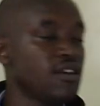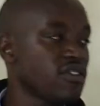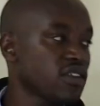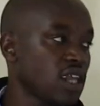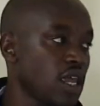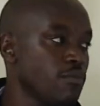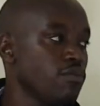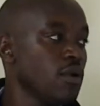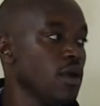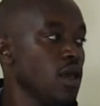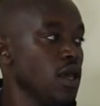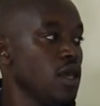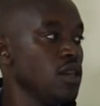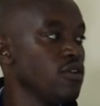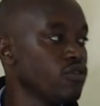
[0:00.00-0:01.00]
describe
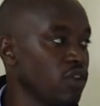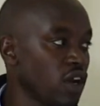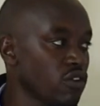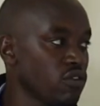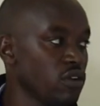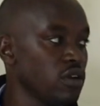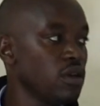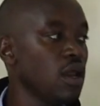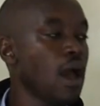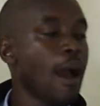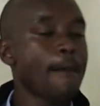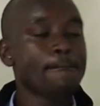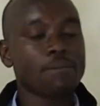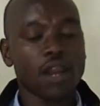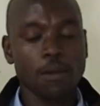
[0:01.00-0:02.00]
instruction
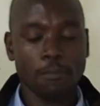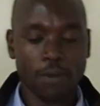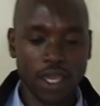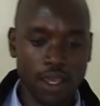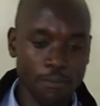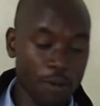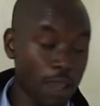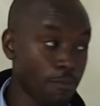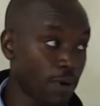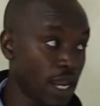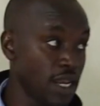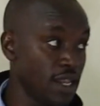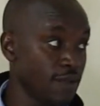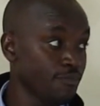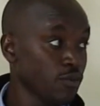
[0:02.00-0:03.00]

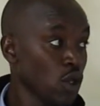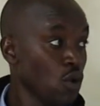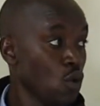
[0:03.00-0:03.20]
pipelining.